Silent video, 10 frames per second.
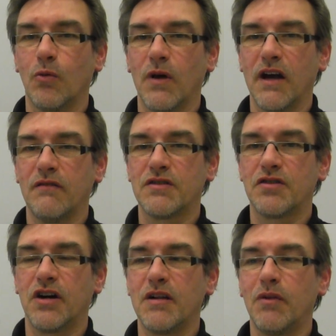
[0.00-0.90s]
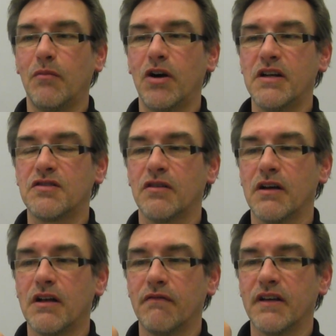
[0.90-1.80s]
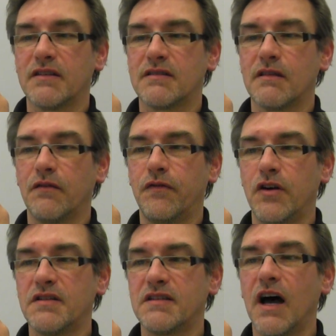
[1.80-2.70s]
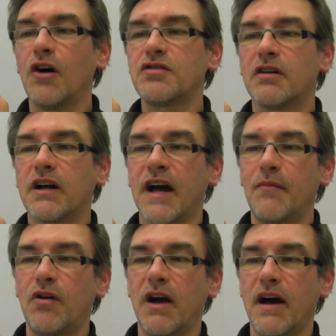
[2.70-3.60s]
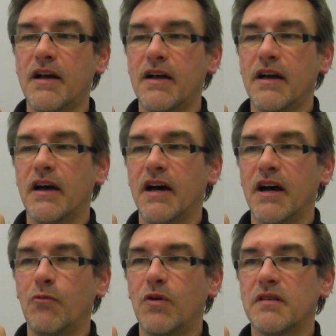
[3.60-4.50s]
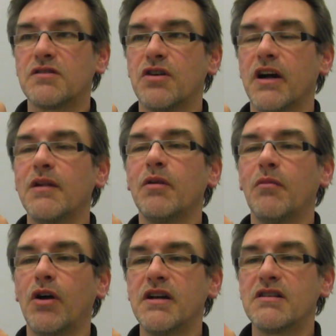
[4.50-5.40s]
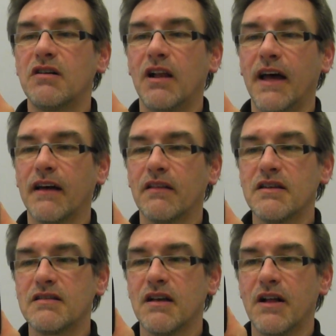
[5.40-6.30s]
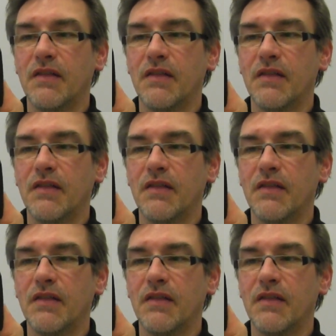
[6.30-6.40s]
We have a turnable monitor. It's the first outdoor camera with a turnable monitor like this.